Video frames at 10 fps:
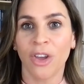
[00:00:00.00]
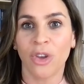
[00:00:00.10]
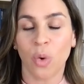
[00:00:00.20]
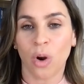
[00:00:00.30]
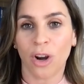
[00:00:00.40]

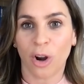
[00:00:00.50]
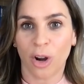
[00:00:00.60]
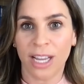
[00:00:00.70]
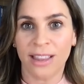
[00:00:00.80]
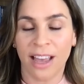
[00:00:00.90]
your
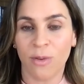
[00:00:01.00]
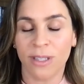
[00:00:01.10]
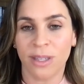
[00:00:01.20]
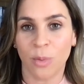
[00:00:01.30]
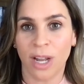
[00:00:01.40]
current life
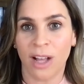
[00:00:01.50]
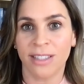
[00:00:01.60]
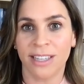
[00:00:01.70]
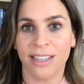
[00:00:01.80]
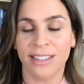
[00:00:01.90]
with someone
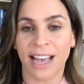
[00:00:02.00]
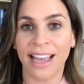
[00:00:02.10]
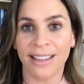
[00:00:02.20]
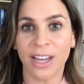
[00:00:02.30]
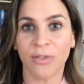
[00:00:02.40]
else's
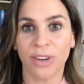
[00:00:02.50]
highlight